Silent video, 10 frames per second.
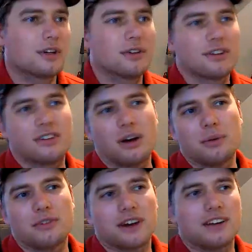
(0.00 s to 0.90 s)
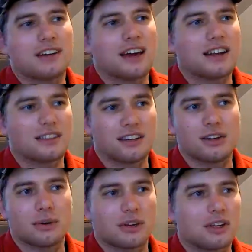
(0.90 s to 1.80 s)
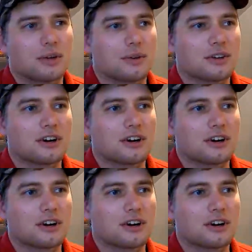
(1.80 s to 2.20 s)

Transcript: You can tell we've kind of got a thing going here with the